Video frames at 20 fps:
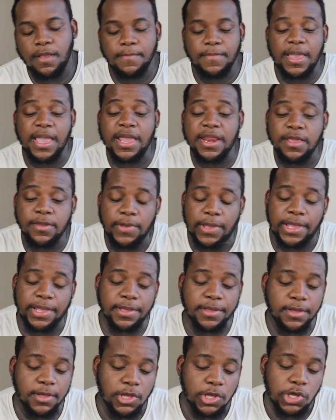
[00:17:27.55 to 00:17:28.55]
man, anyway,
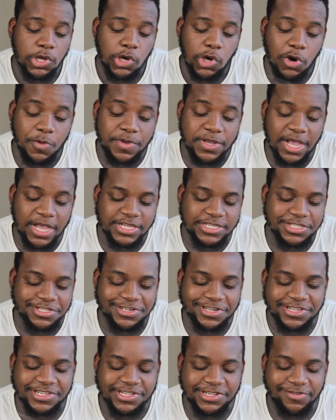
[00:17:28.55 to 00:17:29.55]
hope you guys
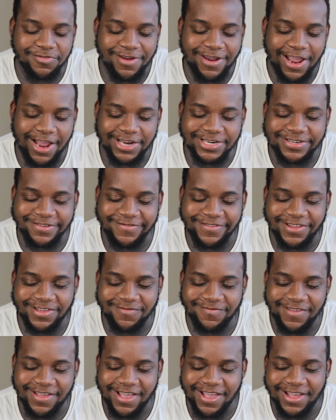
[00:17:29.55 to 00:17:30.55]
enjoyed this little reaction video,
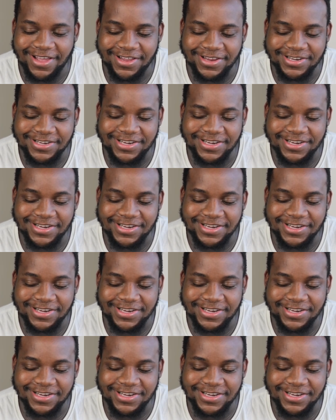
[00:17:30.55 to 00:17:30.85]
man.